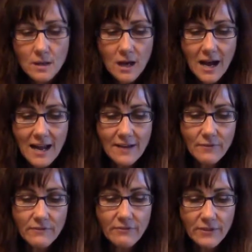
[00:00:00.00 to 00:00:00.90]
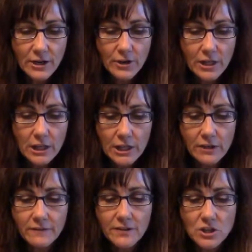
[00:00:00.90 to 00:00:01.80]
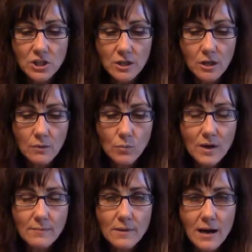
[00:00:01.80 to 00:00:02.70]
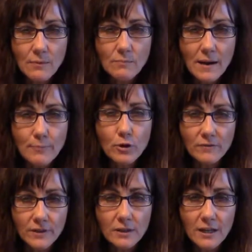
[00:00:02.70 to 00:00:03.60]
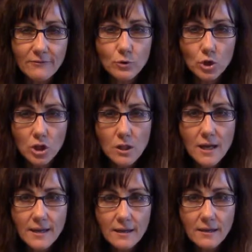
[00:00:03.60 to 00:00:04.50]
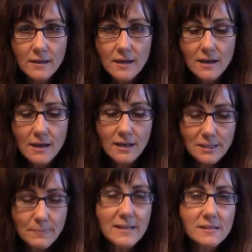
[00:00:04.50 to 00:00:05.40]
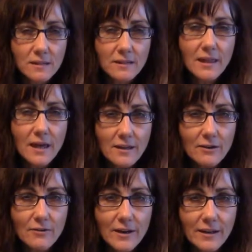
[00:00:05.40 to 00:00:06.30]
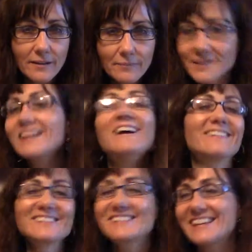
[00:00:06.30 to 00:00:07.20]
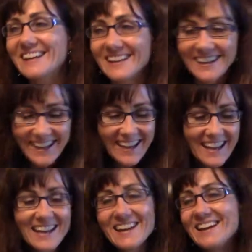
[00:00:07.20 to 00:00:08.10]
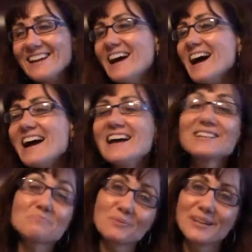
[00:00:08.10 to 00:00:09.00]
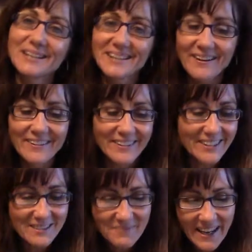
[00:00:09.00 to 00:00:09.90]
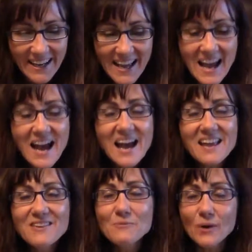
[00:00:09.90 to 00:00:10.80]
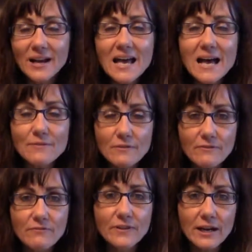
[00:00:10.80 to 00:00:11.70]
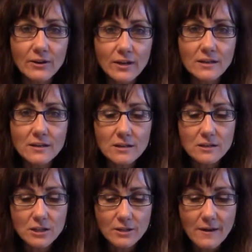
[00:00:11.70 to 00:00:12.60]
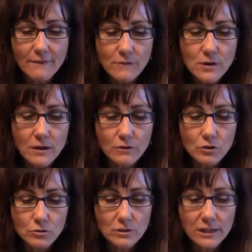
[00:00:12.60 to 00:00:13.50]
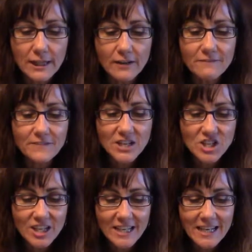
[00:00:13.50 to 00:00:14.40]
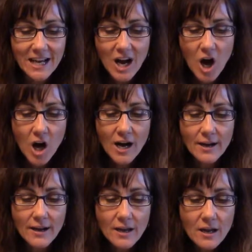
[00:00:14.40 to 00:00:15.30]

I have a very clear vision on what my perfect life will look like. And it's basically that already. But no, I'm just kidding. It's pretty darn good. But you want to have a very clear vision on